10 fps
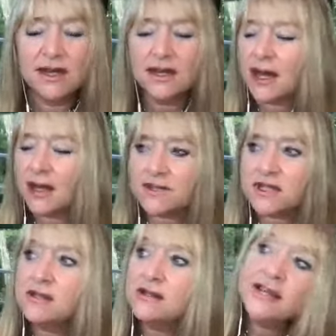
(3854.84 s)

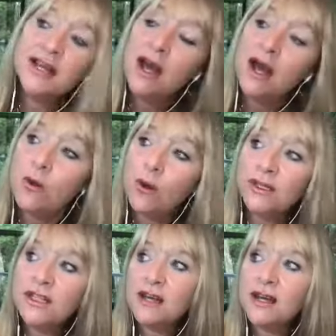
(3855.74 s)
Absolutely. One
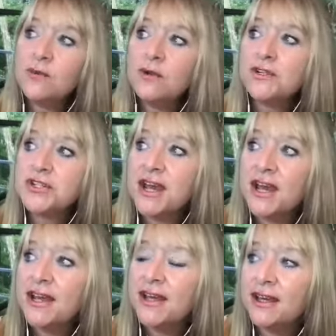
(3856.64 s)
thing I will share
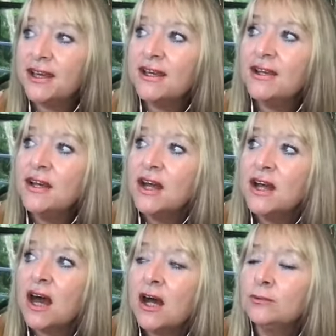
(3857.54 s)
here
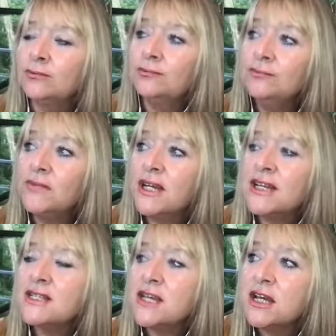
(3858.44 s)
is
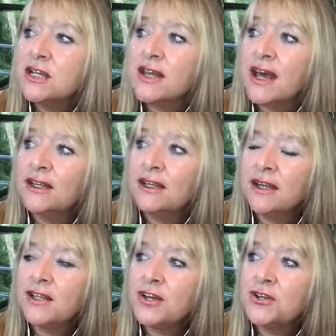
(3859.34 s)
that, and I know
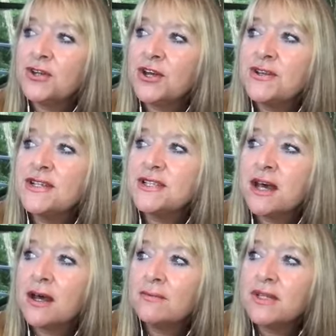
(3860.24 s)
you know this,
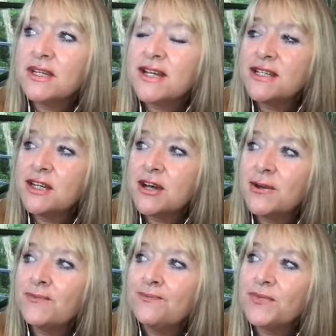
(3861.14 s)
years ago,
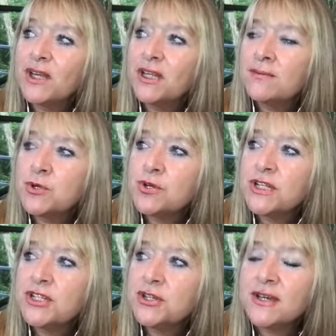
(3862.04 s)
and I'm talking
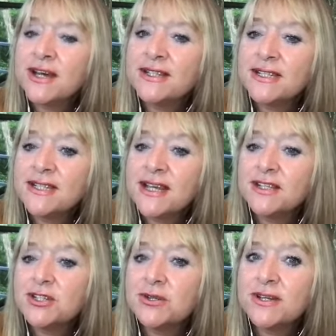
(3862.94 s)
2006,
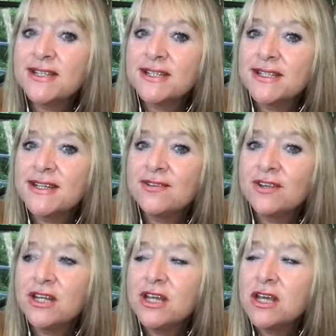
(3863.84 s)
2007,
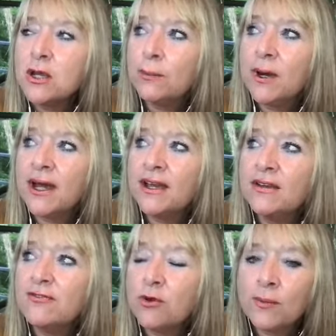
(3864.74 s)
my
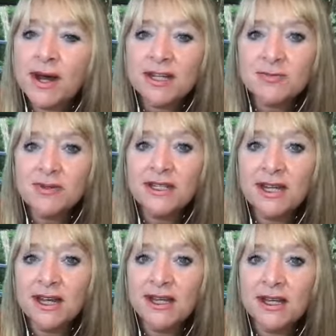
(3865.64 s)
former husband and
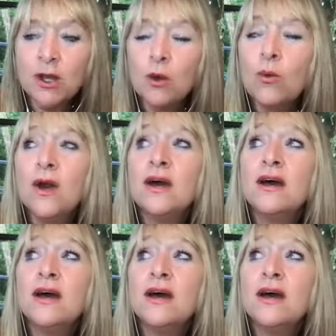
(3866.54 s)
I were